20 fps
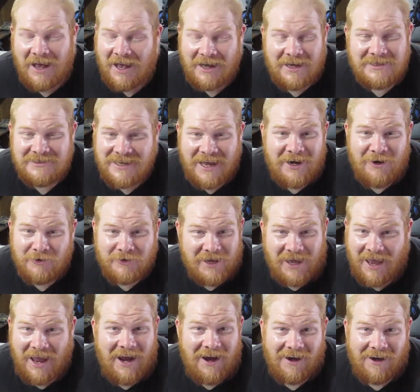Because I don't
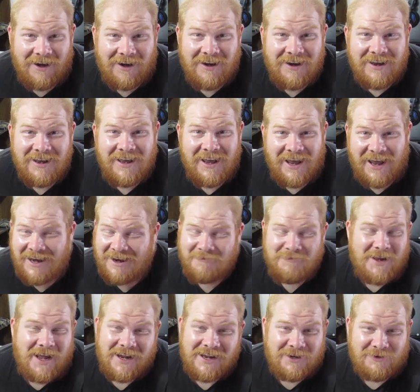care, and I'm
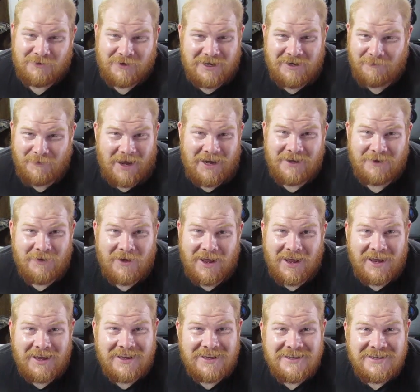not going to read them
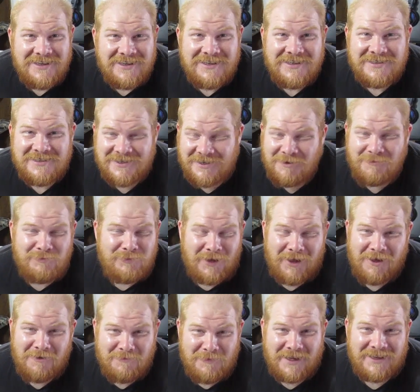anyway. So don't
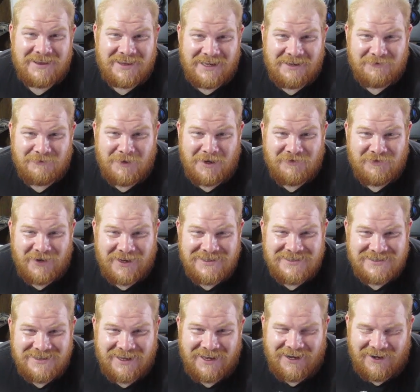blow up my
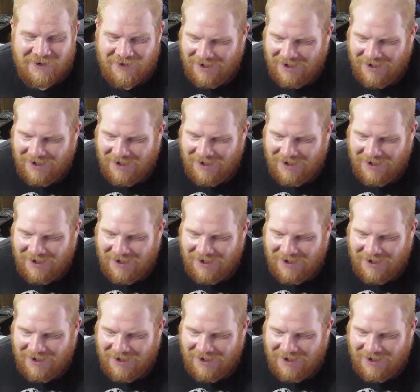friend's thing, all